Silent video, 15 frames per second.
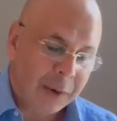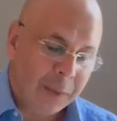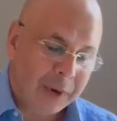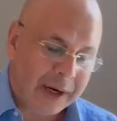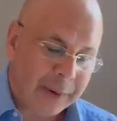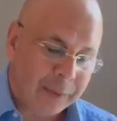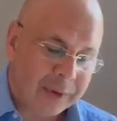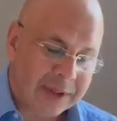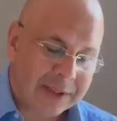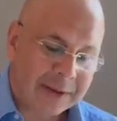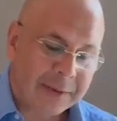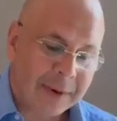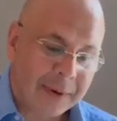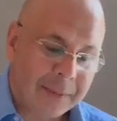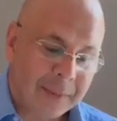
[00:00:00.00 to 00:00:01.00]
when it was
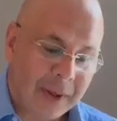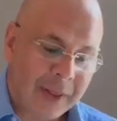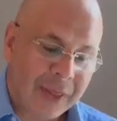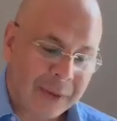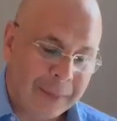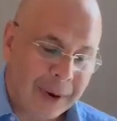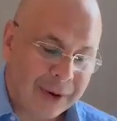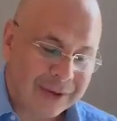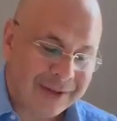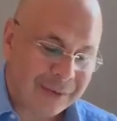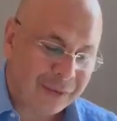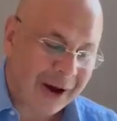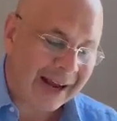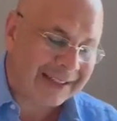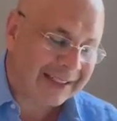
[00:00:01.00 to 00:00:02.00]
the most
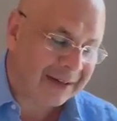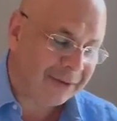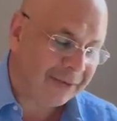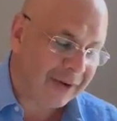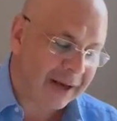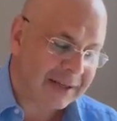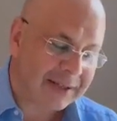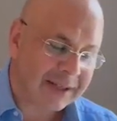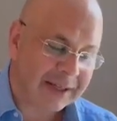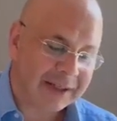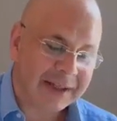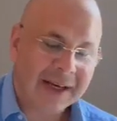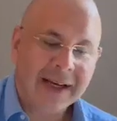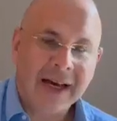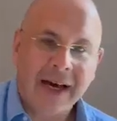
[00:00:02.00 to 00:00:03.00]
rat-infested
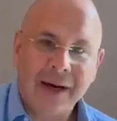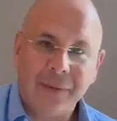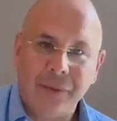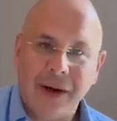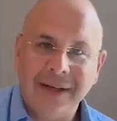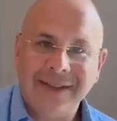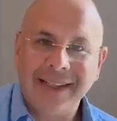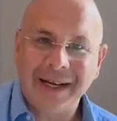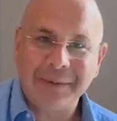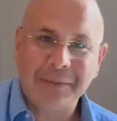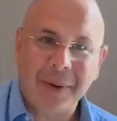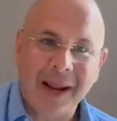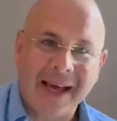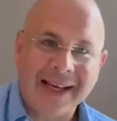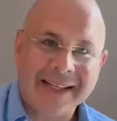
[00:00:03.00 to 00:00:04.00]
and run-down
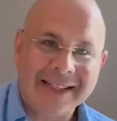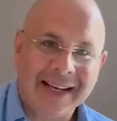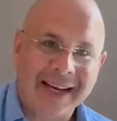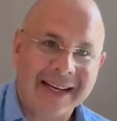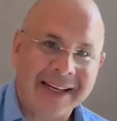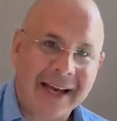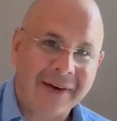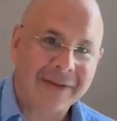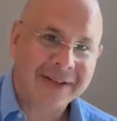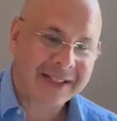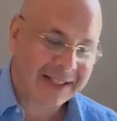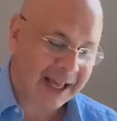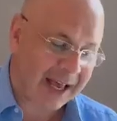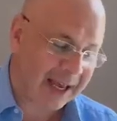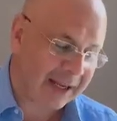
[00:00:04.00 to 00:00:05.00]
place I had ever
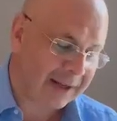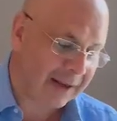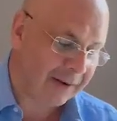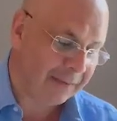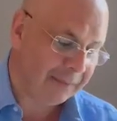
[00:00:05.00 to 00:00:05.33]
stayed.